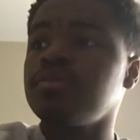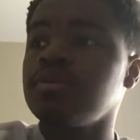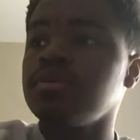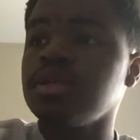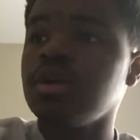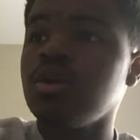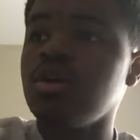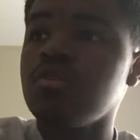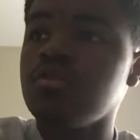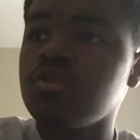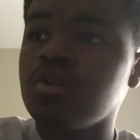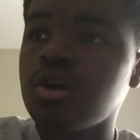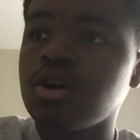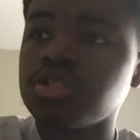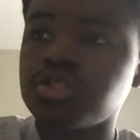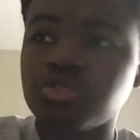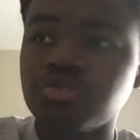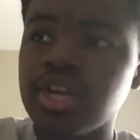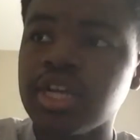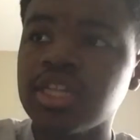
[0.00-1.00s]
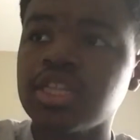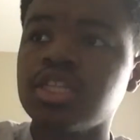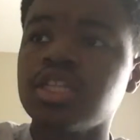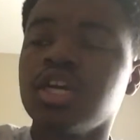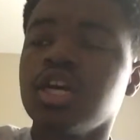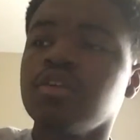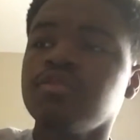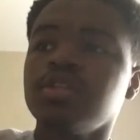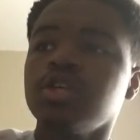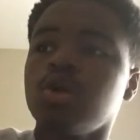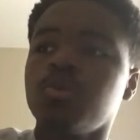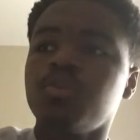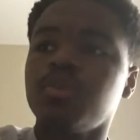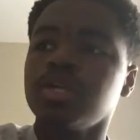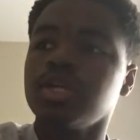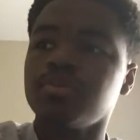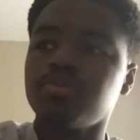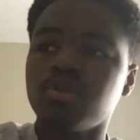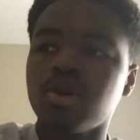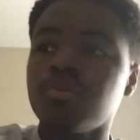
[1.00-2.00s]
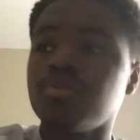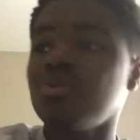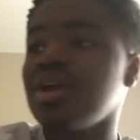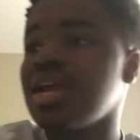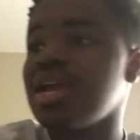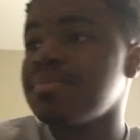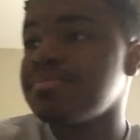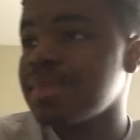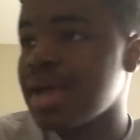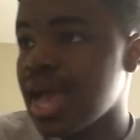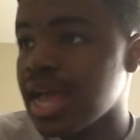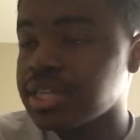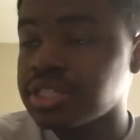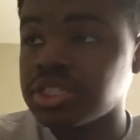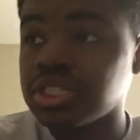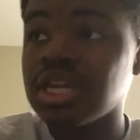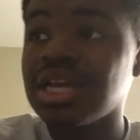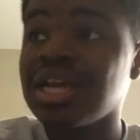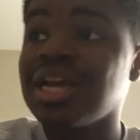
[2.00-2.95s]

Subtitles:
from the overall strength of the opening promo and match.